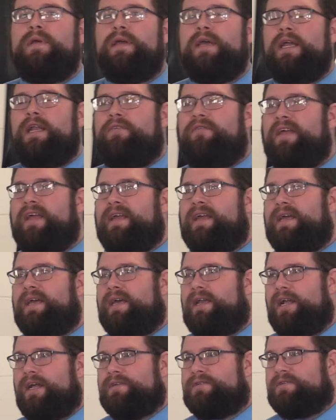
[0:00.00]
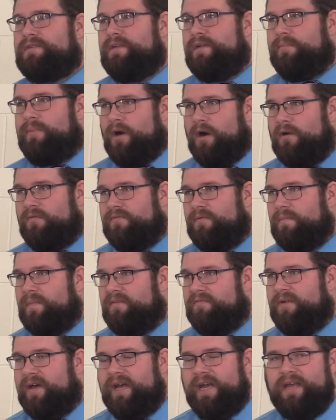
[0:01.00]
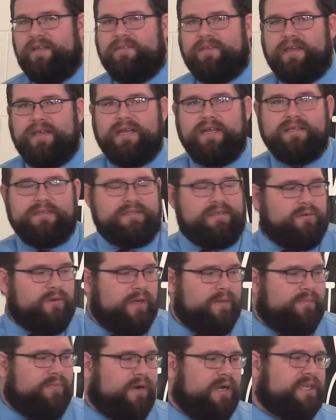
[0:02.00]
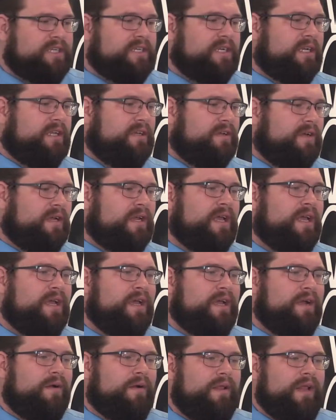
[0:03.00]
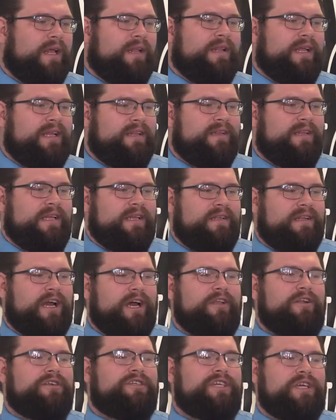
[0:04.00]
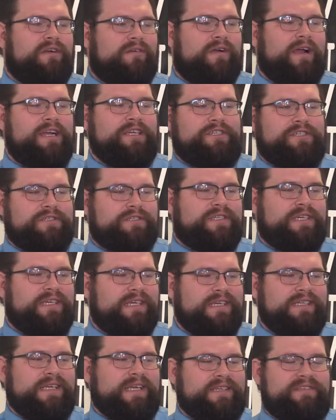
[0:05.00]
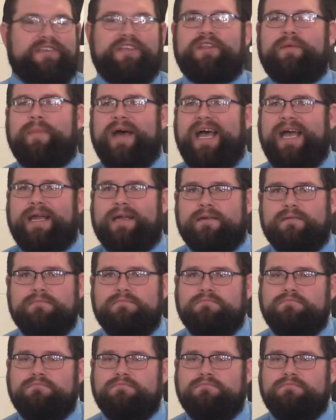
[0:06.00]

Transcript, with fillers: And if they can get us to depart from the faith and get us to quit preaching and do, then, then the other generations, it, it's in the bag.